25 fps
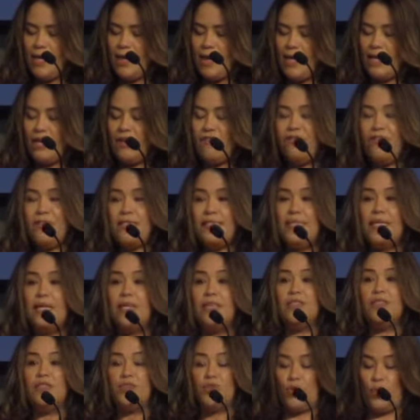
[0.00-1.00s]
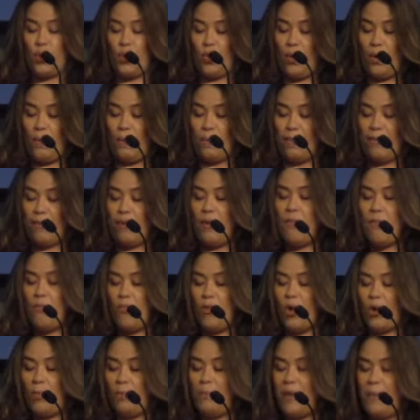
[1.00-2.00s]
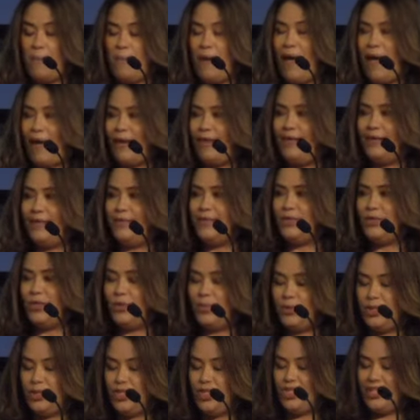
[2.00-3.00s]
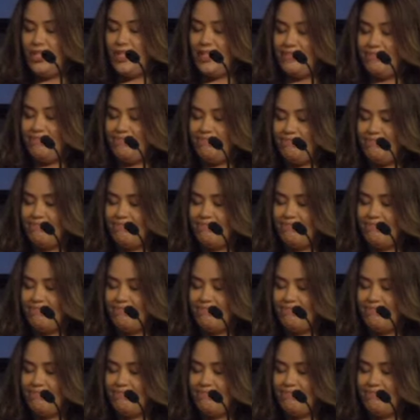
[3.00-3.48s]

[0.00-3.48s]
and a physical storm brought me back to Virginia.